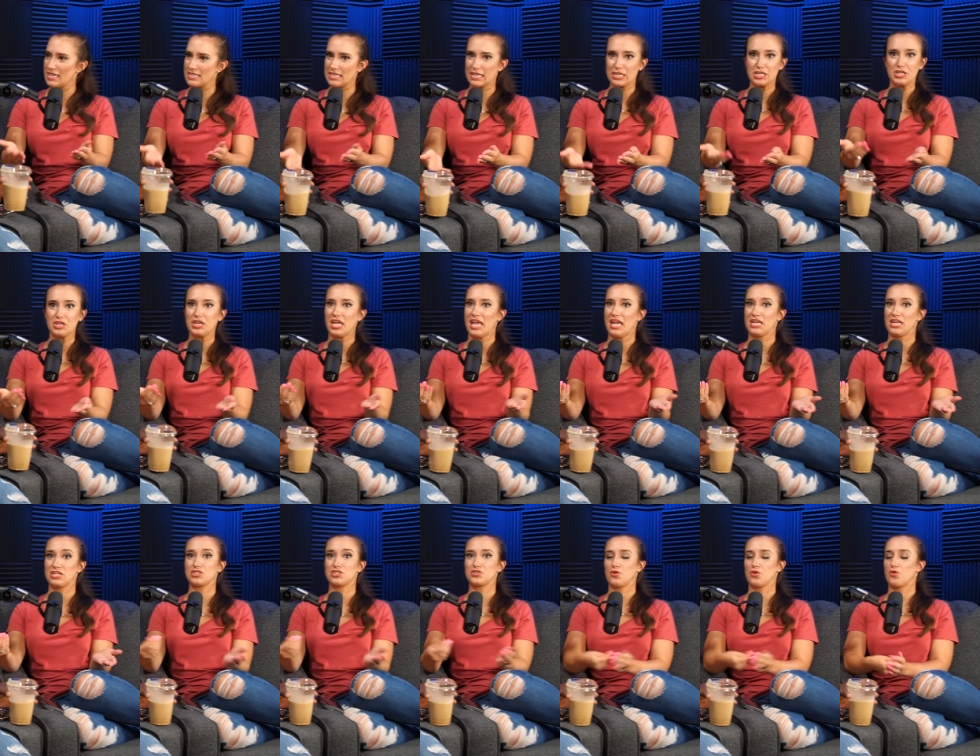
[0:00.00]
it, like, you can't
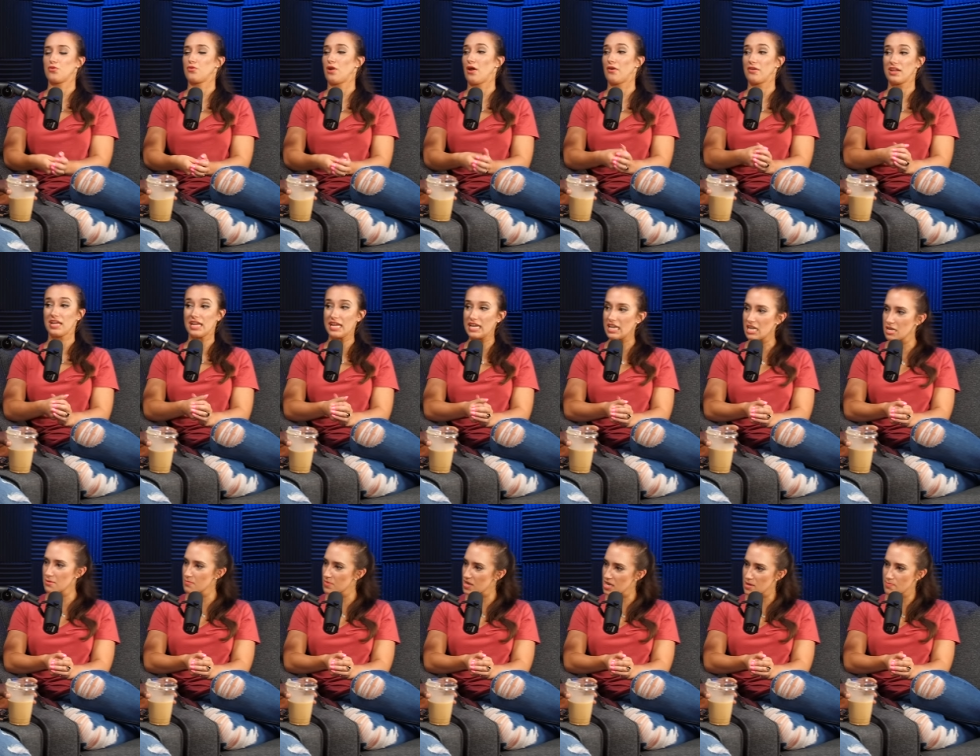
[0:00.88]
just go around
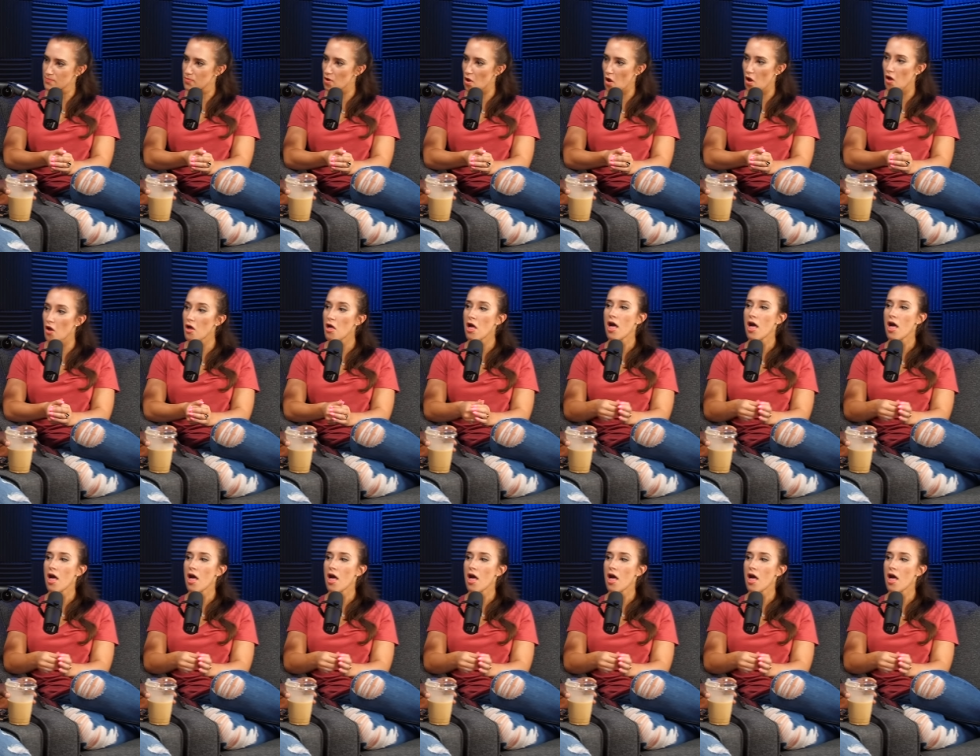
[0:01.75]
hitting people.